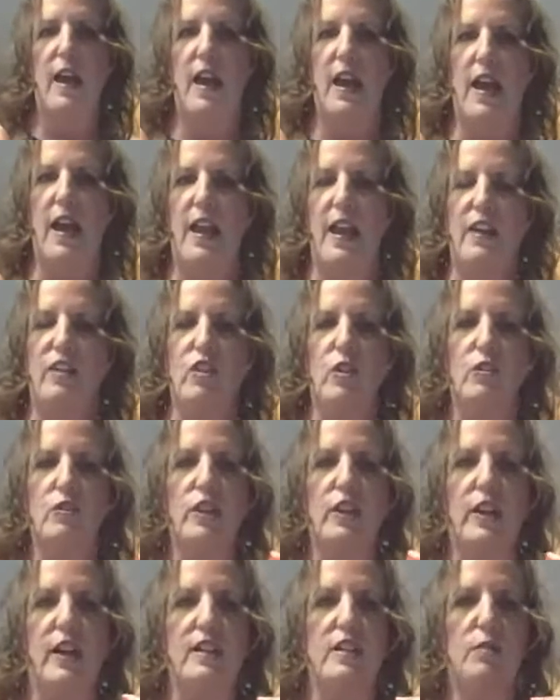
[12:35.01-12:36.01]
And I
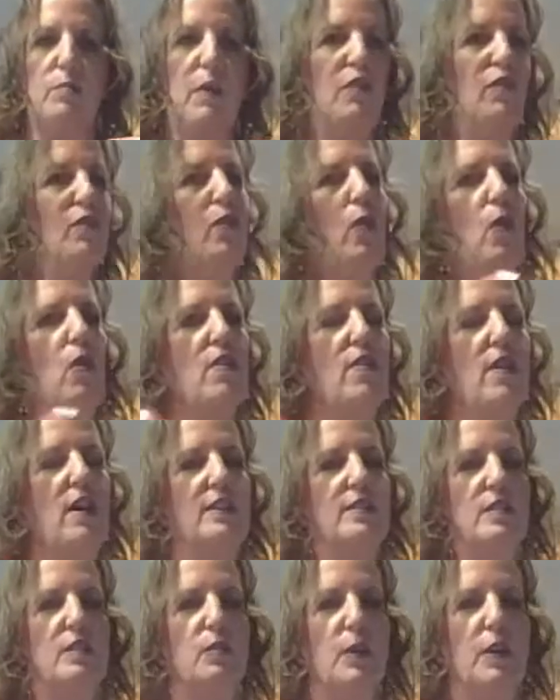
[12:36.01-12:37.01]
told you guys before
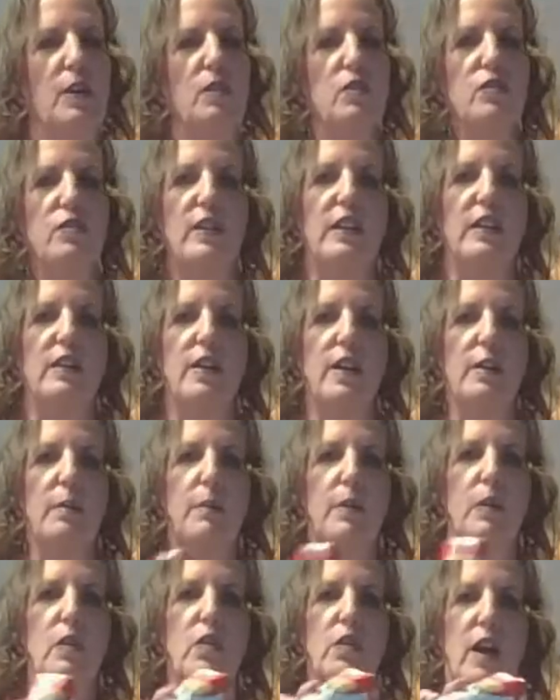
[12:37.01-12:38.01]
that since we don't drink a lot
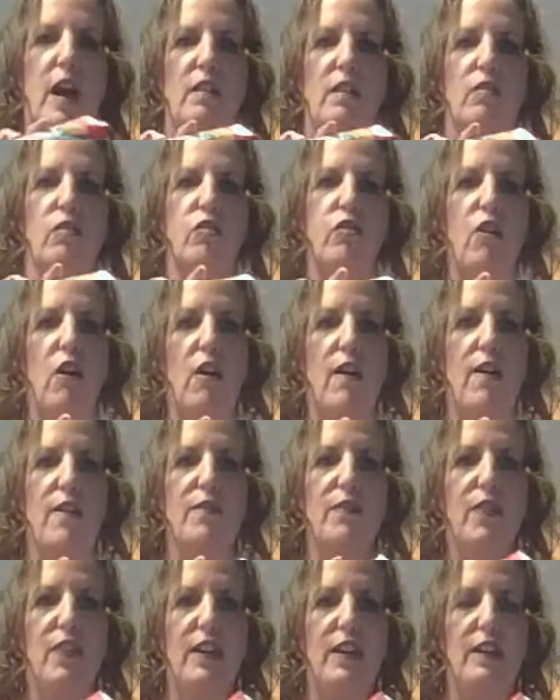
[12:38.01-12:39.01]
of milk, I
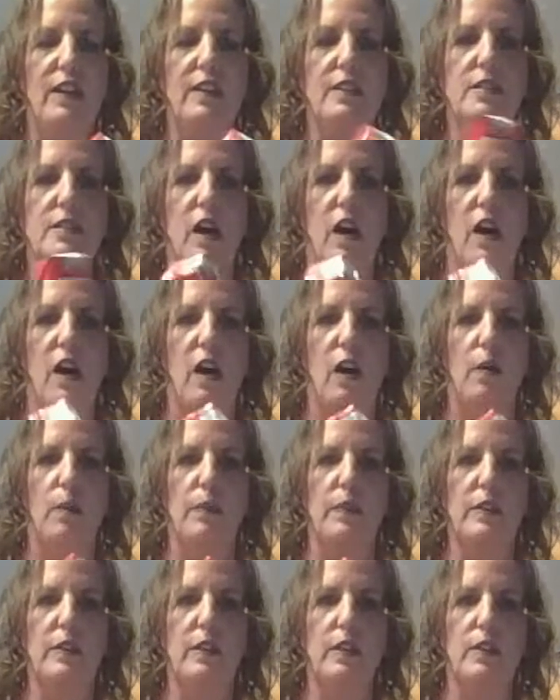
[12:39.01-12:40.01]
love these
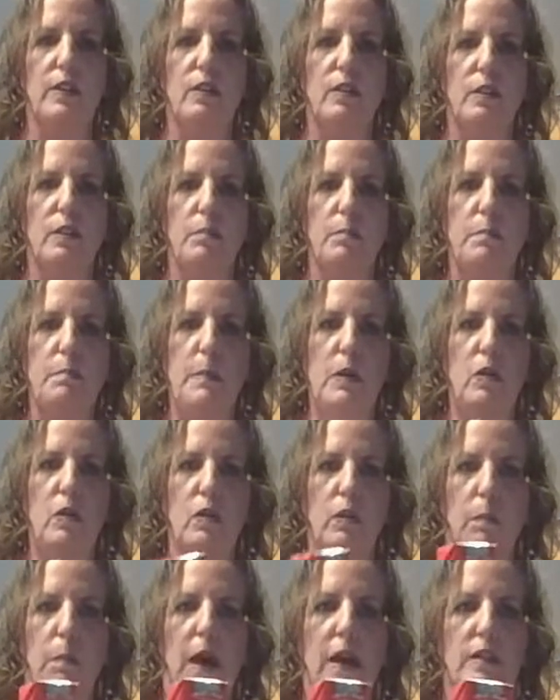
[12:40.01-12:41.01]
little
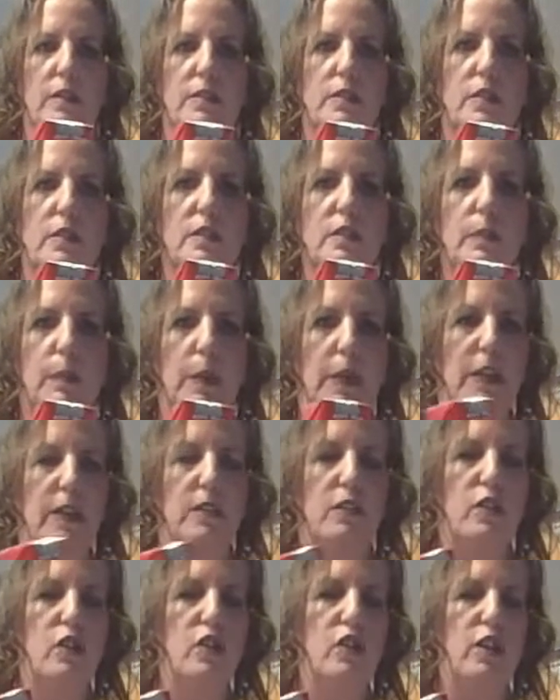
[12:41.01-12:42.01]
milk boxes
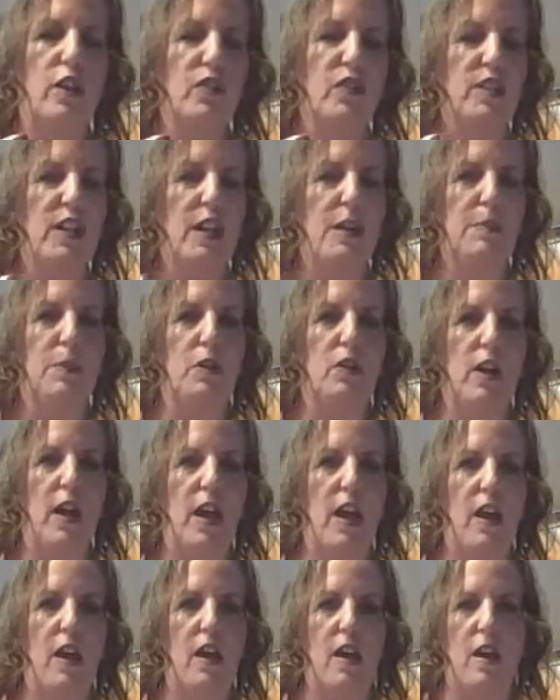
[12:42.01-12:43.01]
because they're shelf stable,
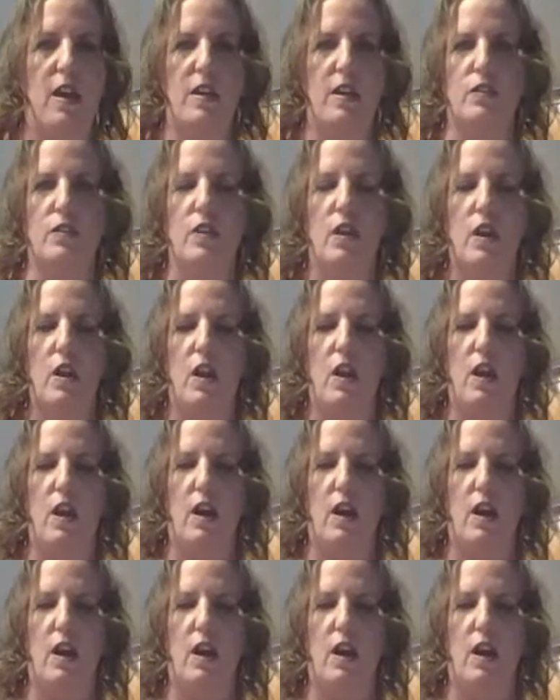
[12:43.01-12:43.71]
and